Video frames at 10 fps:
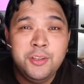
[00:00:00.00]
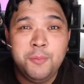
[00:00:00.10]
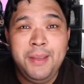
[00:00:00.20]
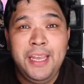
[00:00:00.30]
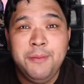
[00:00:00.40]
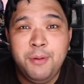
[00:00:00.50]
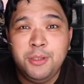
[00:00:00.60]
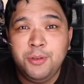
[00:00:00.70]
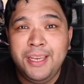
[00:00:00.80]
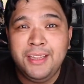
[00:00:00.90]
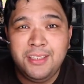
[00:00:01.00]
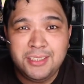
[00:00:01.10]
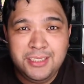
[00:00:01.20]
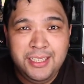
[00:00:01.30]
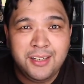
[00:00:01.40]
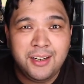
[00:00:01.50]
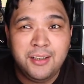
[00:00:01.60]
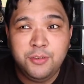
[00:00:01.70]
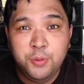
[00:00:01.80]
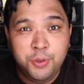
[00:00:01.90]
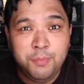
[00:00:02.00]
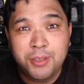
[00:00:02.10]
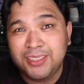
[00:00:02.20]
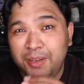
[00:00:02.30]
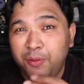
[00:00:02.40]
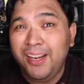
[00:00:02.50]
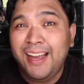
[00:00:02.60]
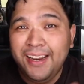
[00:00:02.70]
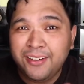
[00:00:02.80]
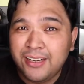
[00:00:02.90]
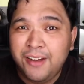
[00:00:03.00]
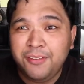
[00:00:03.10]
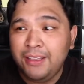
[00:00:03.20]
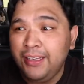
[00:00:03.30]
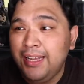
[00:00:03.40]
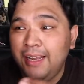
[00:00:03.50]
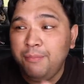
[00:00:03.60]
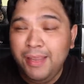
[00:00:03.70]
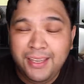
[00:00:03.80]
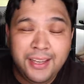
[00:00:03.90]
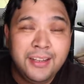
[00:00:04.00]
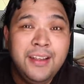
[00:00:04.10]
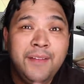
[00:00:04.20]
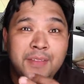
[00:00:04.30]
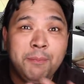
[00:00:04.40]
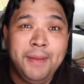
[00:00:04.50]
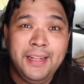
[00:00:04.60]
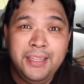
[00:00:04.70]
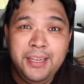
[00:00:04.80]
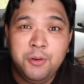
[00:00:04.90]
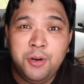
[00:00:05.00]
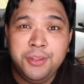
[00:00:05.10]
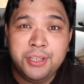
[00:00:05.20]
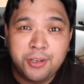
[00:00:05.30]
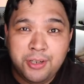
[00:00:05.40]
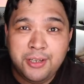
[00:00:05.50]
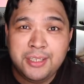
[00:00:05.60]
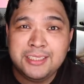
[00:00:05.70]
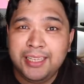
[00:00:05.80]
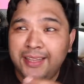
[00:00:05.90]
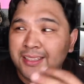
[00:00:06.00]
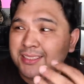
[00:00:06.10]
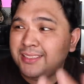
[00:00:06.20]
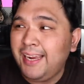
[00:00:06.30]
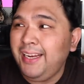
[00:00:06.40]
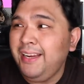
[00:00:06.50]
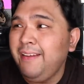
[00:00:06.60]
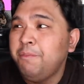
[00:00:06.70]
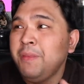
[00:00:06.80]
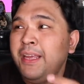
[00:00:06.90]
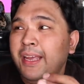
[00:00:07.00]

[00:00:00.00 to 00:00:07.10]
to be able to get the sneaker to you because they will handcraft it and hand make it depending on the colors and the styling